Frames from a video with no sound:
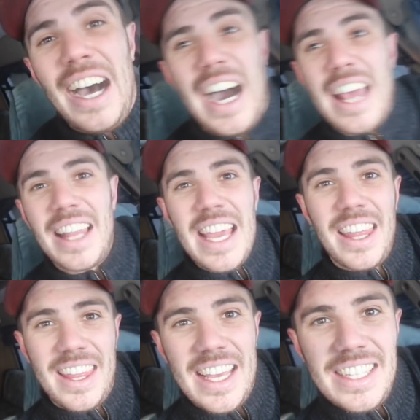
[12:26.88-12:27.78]
I like
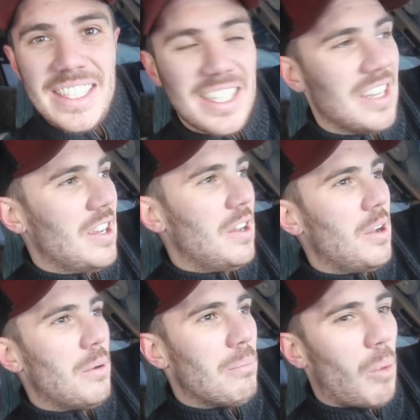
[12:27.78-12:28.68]
this
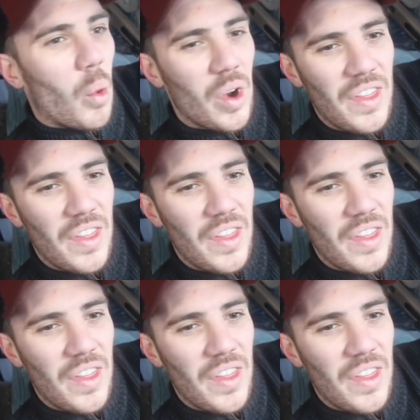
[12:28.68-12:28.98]
more